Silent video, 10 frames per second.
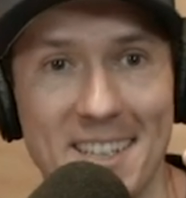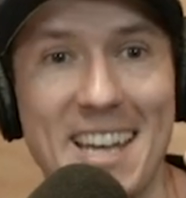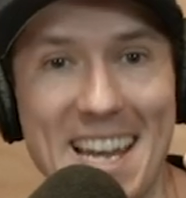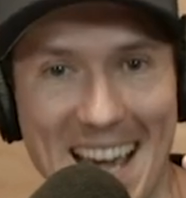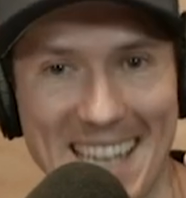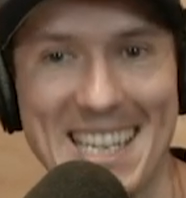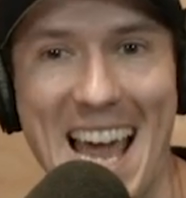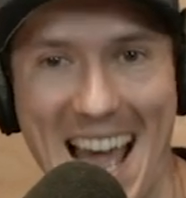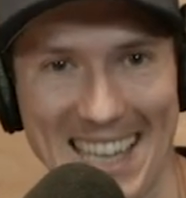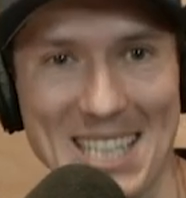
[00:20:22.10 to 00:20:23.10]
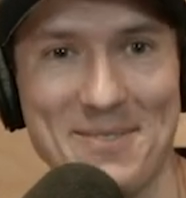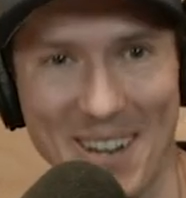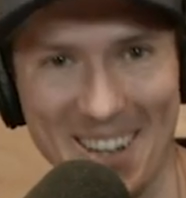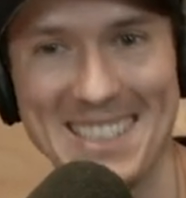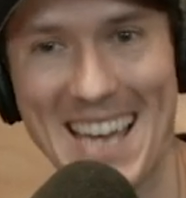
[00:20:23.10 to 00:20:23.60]
Yeah, exactly,
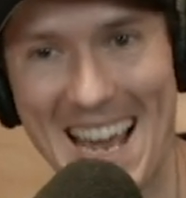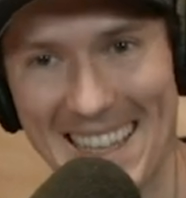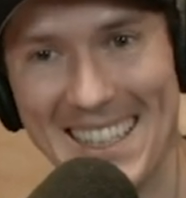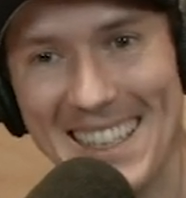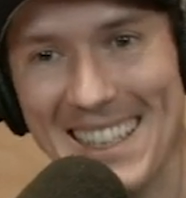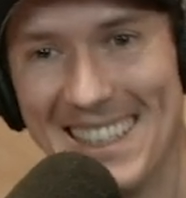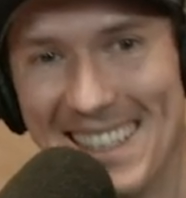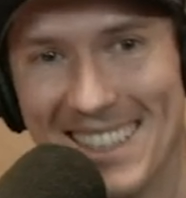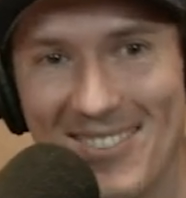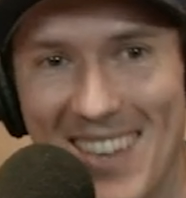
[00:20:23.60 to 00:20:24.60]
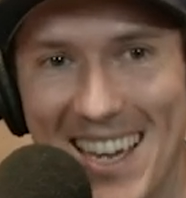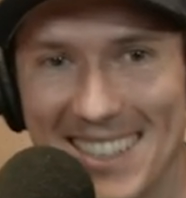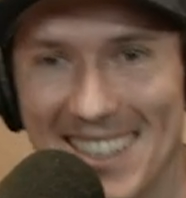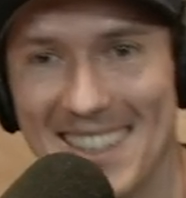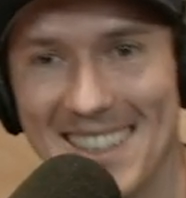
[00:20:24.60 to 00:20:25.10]
bro. Exactly, dude. Amazing.